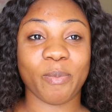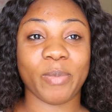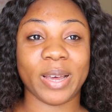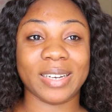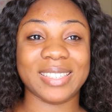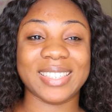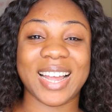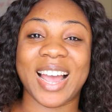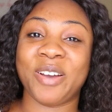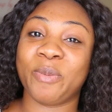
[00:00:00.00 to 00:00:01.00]
But
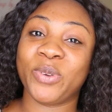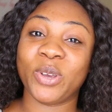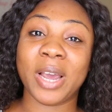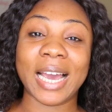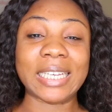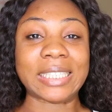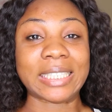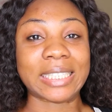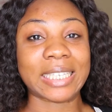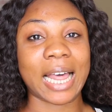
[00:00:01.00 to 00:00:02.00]
I hope you
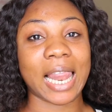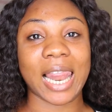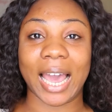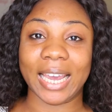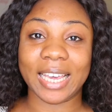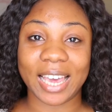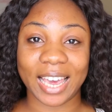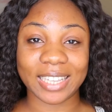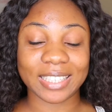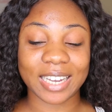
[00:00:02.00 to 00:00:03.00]
guys like
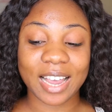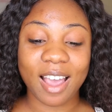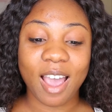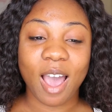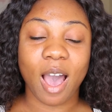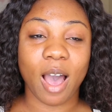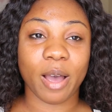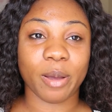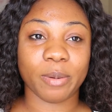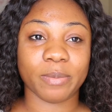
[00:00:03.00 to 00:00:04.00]
it,
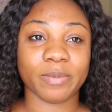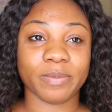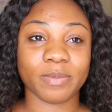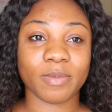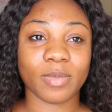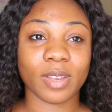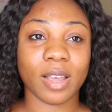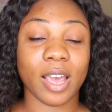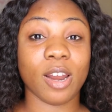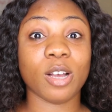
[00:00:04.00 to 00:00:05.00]
and
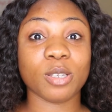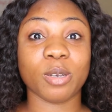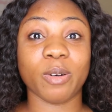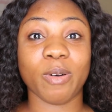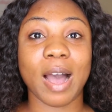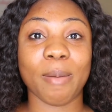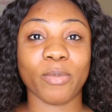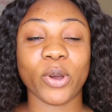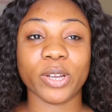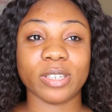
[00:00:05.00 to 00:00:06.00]
also
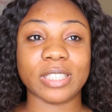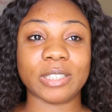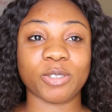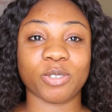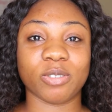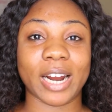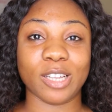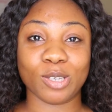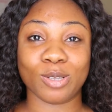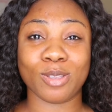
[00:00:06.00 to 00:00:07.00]
I'm gonna
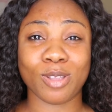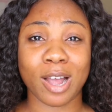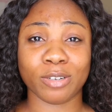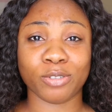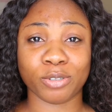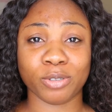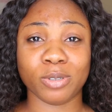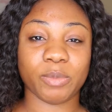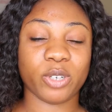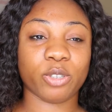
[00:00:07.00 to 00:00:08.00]
try to talk
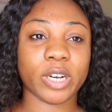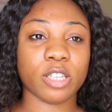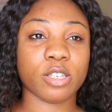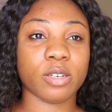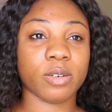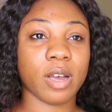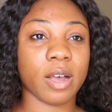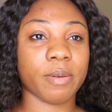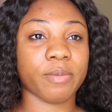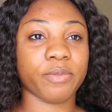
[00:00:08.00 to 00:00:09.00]
through. I'm just trying to
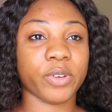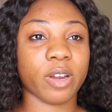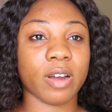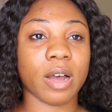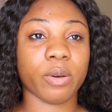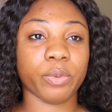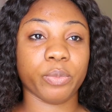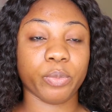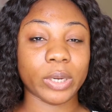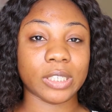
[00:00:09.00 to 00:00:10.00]
figure out
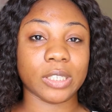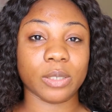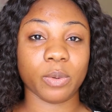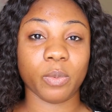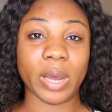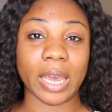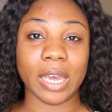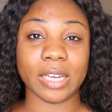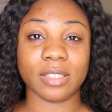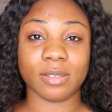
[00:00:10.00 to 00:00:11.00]
which way
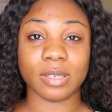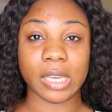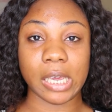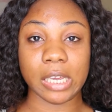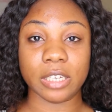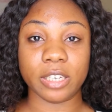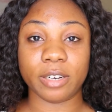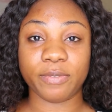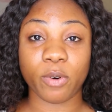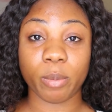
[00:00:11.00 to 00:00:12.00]
is
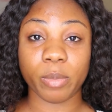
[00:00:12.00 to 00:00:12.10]
easier for